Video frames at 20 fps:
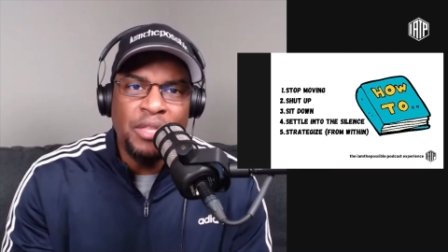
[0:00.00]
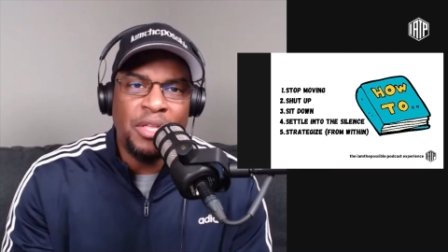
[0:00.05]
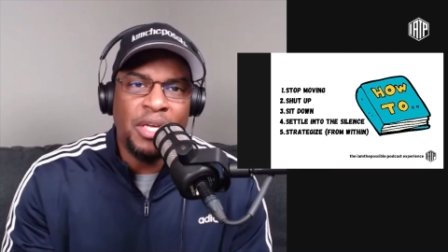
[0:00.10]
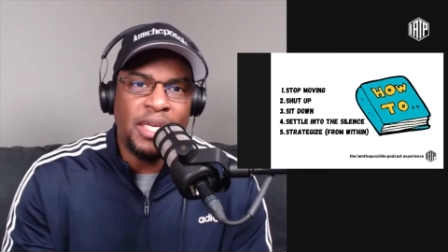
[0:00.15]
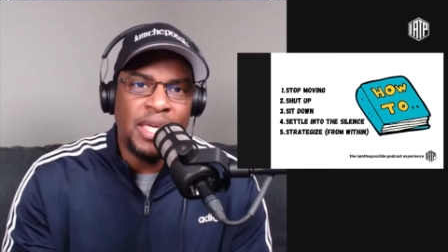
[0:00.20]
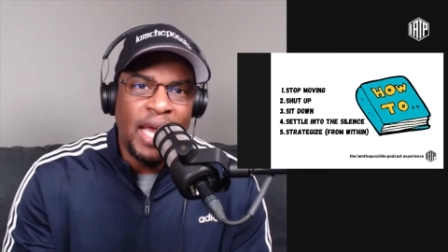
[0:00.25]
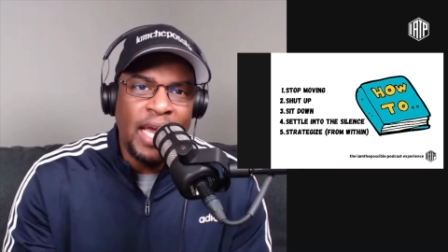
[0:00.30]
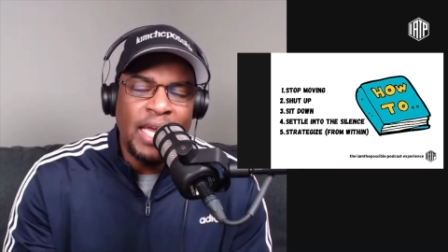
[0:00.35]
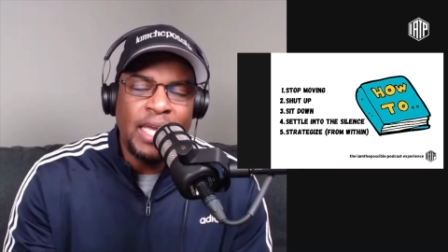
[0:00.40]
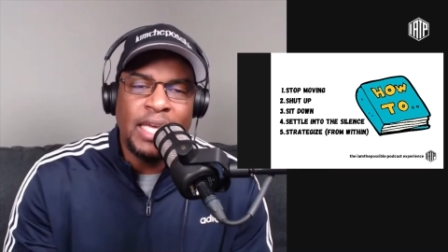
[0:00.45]
the
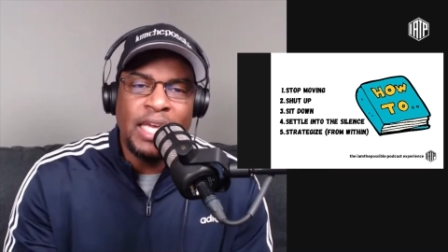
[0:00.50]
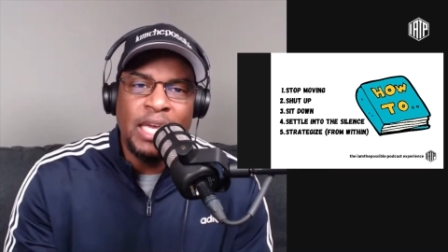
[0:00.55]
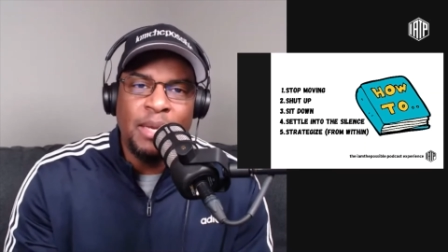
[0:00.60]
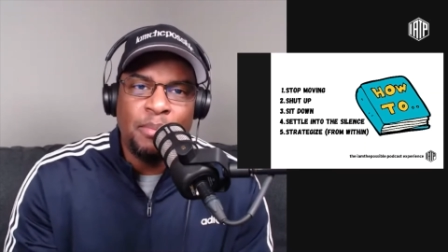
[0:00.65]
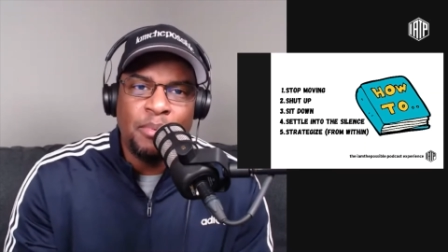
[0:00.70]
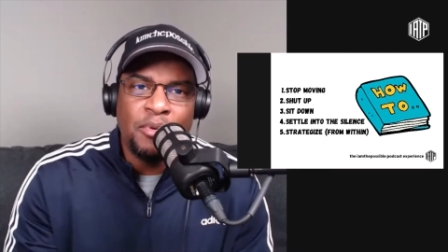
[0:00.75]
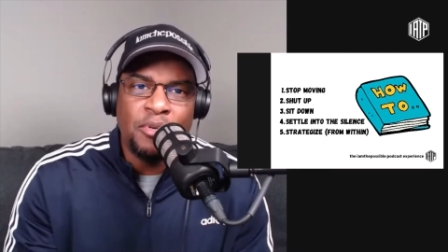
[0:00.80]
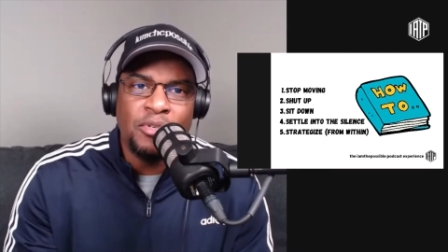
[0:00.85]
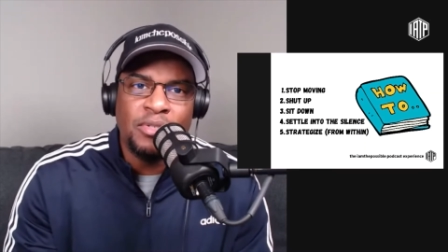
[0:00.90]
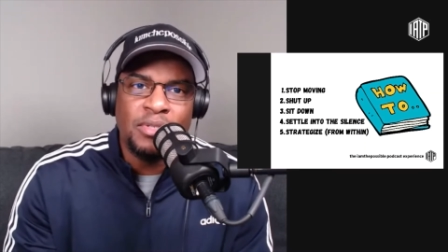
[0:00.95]

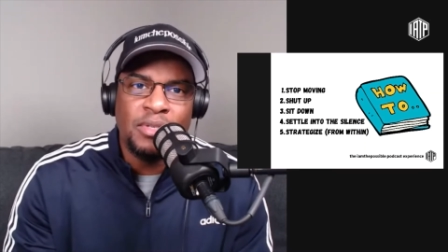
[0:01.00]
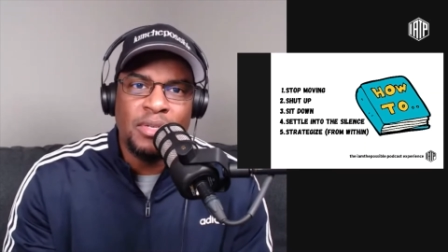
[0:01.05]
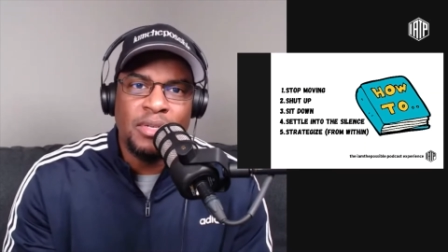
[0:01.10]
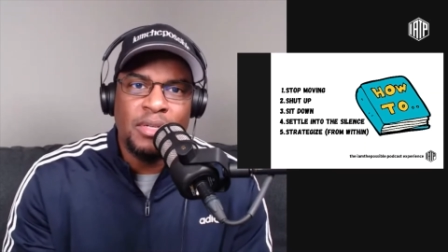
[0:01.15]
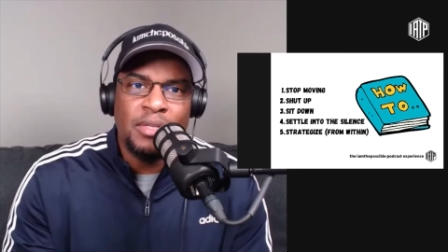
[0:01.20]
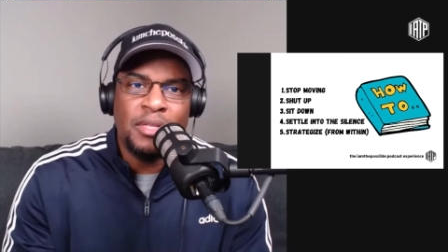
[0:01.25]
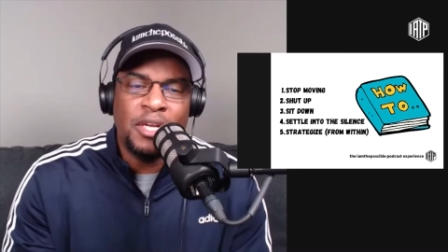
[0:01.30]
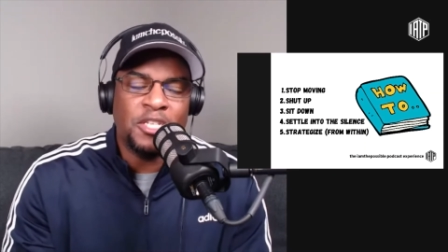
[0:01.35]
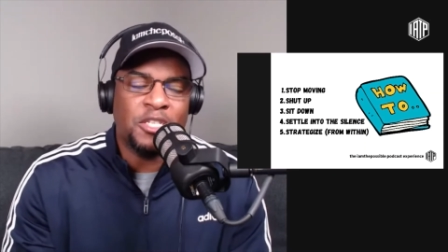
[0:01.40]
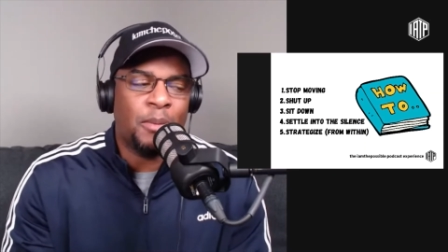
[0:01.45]
gatekeepers.
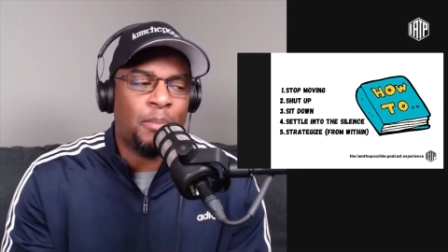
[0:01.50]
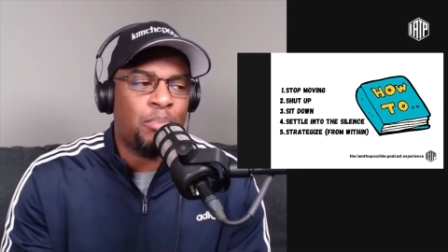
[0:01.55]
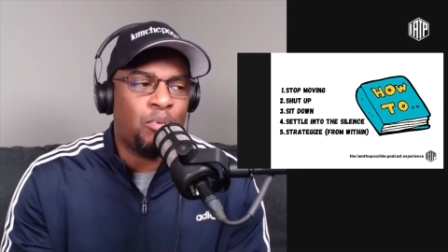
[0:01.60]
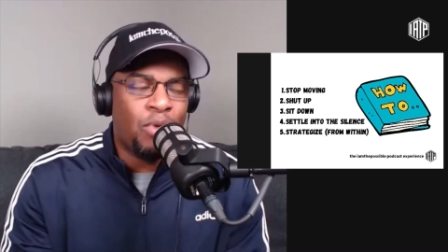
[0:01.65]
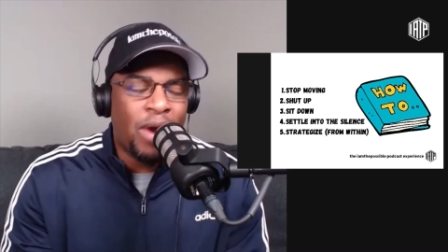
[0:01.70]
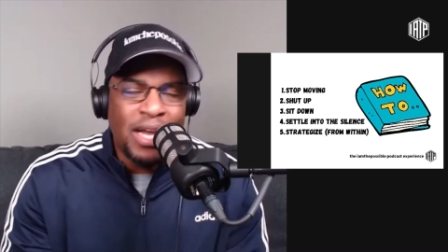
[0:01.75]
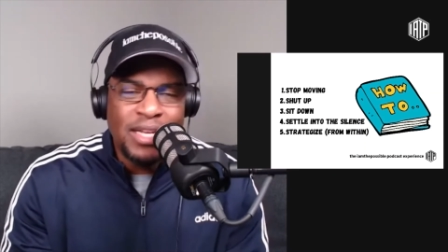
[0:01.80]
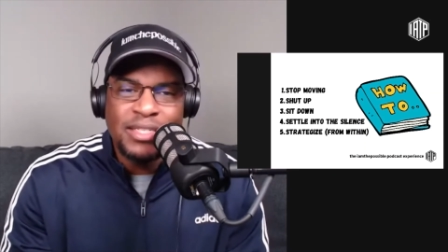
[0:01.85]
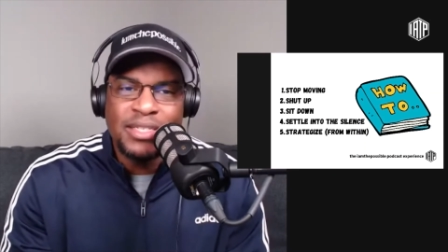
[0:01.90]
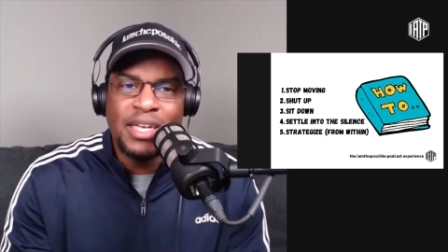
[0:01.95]
There's a
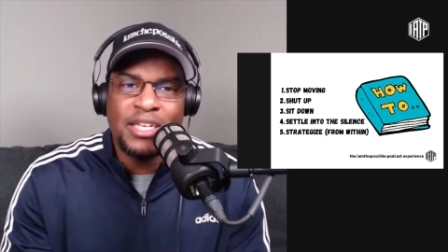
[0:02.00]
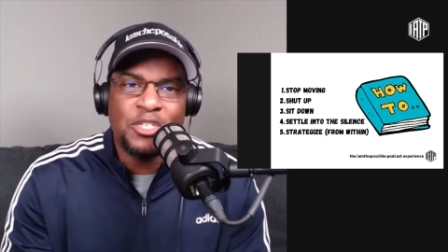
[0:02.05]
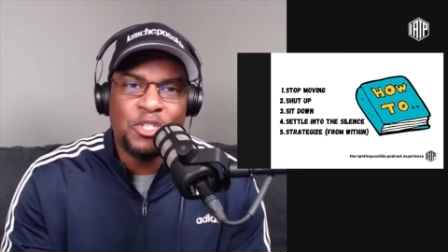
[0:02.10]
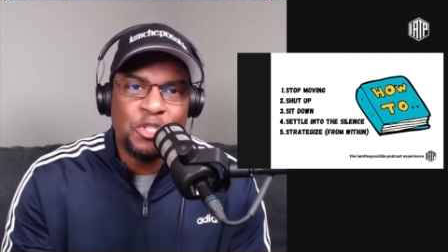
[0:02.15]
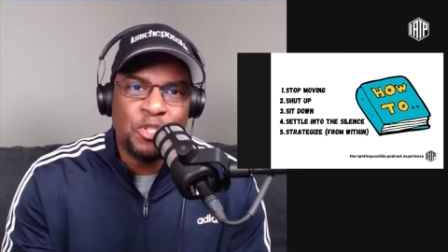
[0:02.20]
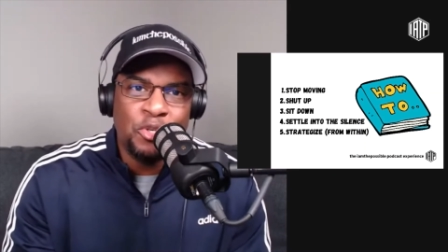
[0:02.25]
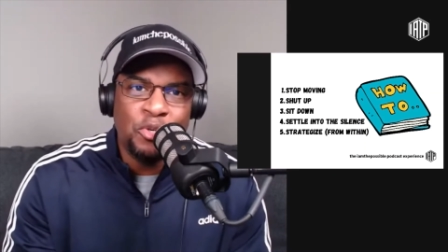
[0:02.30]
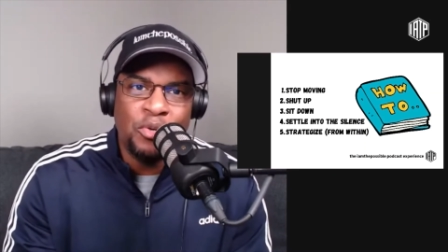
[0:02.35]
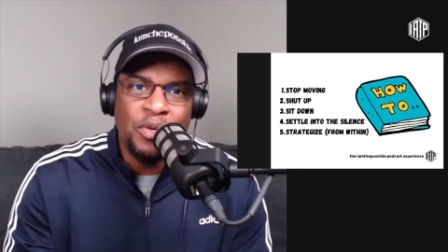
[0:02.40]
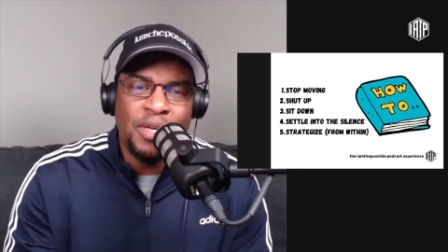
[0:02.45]
process
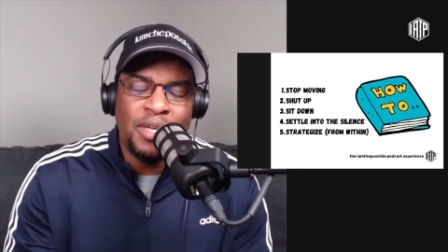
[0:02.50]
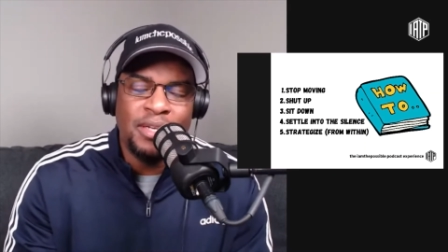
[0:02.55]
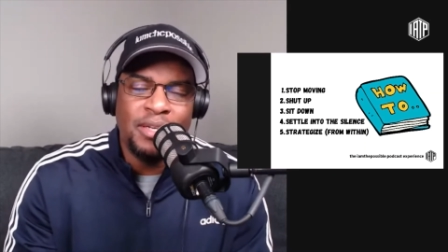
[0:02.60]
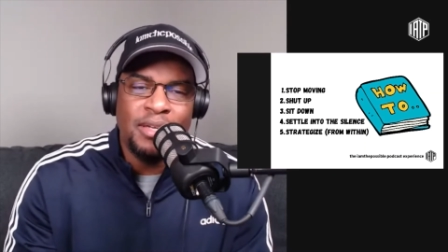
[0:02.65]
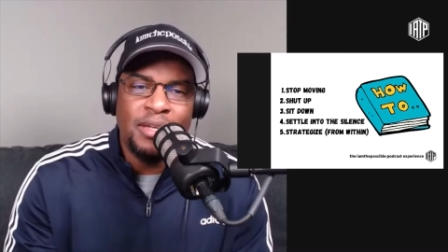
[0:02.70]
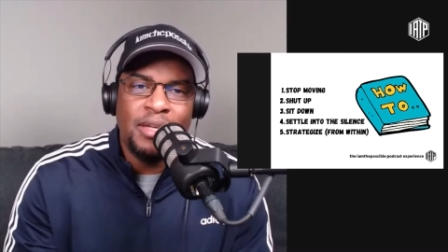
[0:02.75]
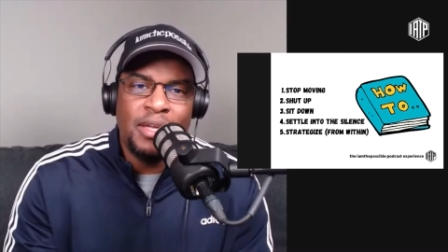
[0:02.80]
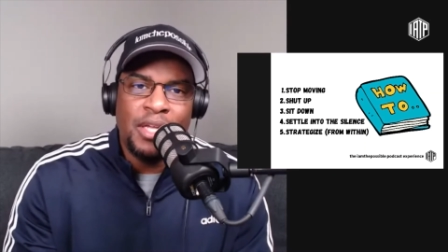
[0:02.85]
to it.